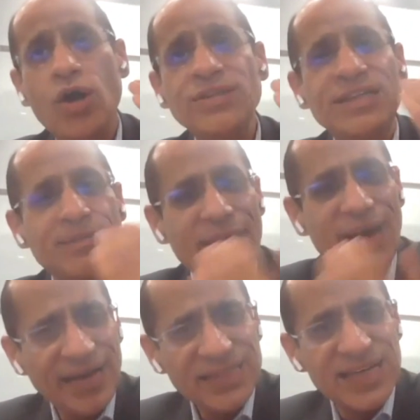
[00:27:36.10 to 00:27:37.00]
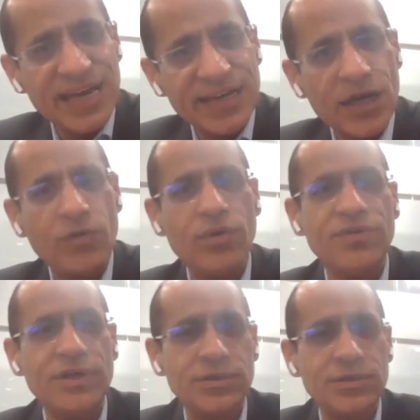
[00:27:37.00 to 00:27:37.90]
On the demand side,
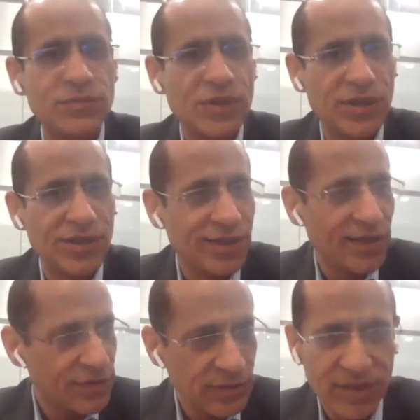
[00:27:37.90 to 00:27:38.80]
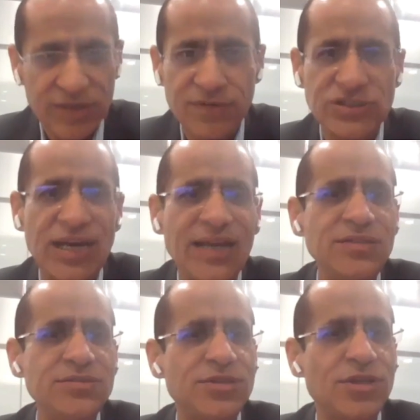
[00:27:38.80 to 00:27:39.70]
however, it was a bit of a
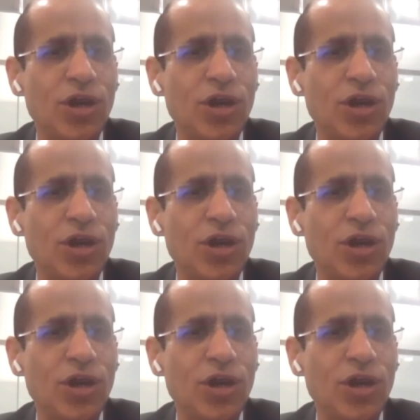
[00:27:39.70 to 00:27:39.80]
challenge.